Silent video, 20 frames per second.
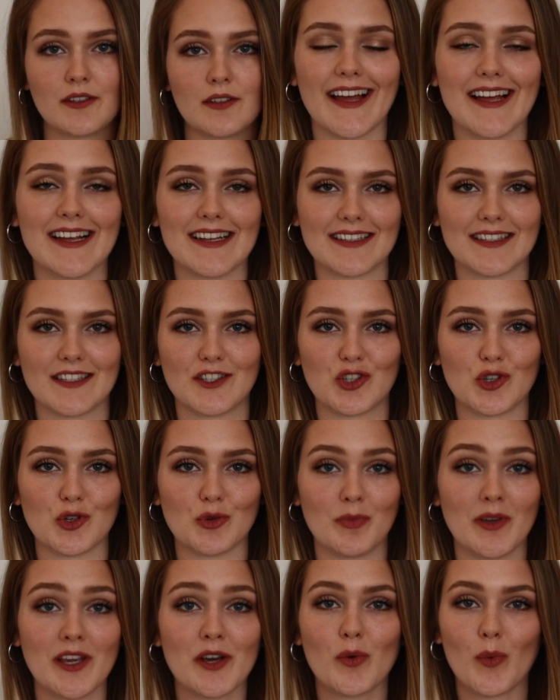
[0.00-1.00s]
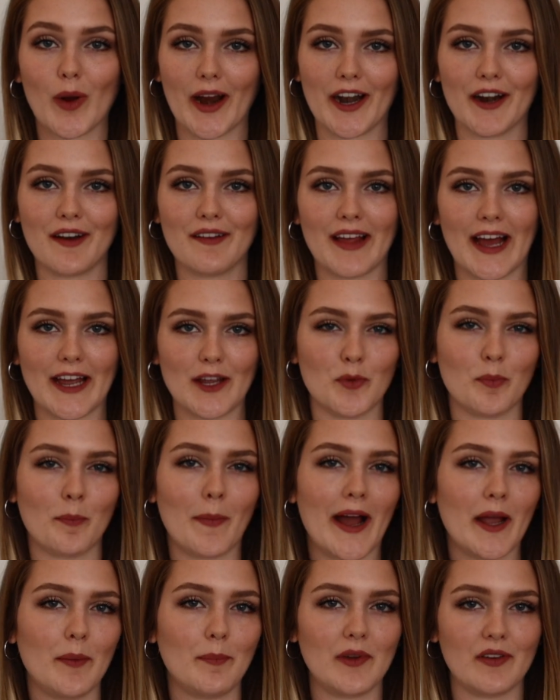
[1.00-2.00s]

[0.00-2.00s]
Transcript: is to be aware that you might